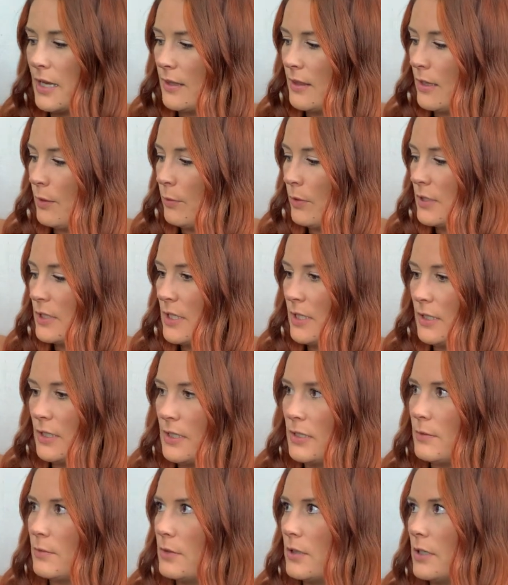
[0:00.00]
I think we did
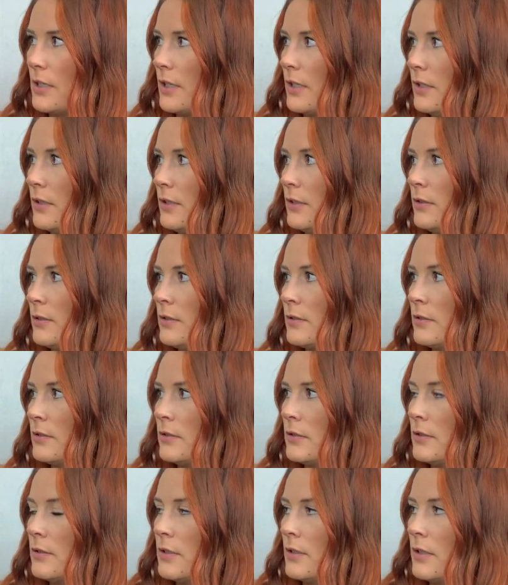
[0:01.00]
this one,
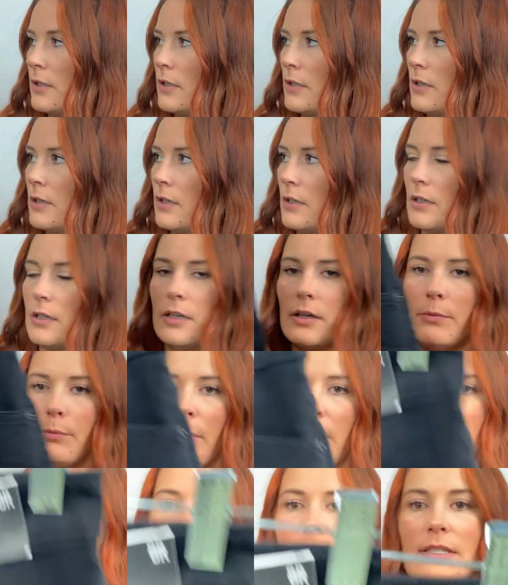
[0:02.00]

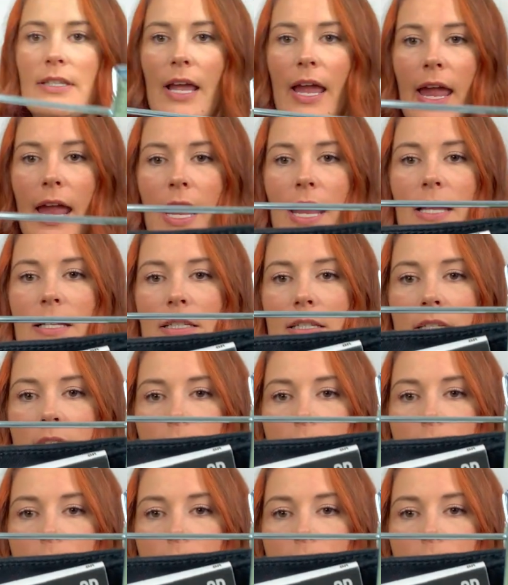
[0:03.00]
but this is an 8